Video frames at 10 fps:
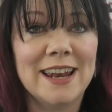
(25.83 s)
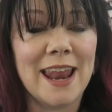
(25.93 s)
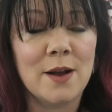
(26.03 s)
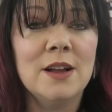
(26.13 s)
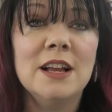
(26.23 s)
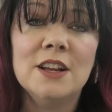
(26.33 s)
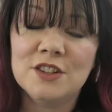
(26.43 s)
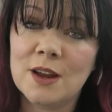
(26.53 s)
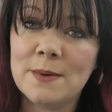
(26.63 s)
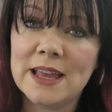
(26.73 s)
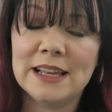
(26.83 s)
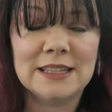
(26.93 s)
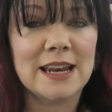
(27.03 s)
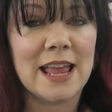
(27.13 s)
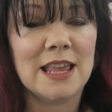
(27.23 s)
Now, Gemma
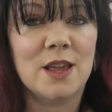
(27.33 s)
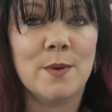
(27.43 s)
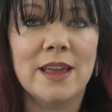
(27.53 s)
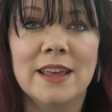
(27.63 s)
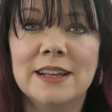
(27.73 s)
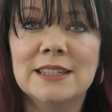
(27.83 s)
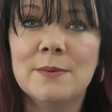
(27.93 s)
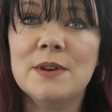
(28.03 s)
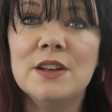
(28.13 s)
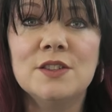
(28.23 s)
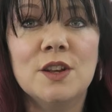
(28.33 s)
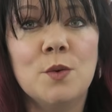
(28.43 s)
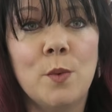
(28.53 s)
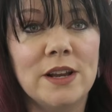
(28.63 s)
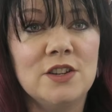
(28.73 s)
is an AQA examiner,
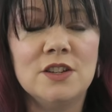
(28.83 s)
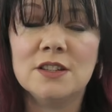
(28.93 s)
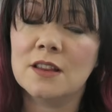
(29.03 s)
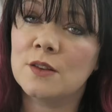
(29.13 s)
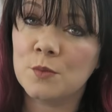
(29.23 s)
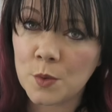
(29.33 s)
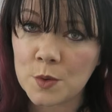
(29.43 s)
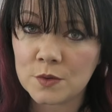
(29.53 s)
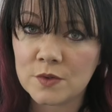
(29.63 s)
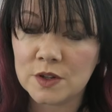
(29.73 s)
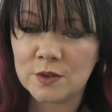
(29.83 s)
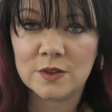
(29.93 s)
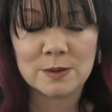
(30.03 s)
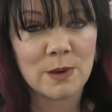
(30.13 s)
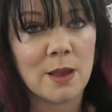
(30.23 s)
so when she's done the walkthroughs
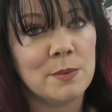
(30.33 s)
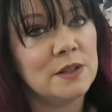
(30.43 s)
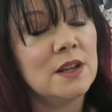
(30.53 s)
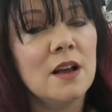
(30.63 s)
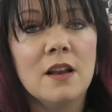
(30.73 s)
of these papers,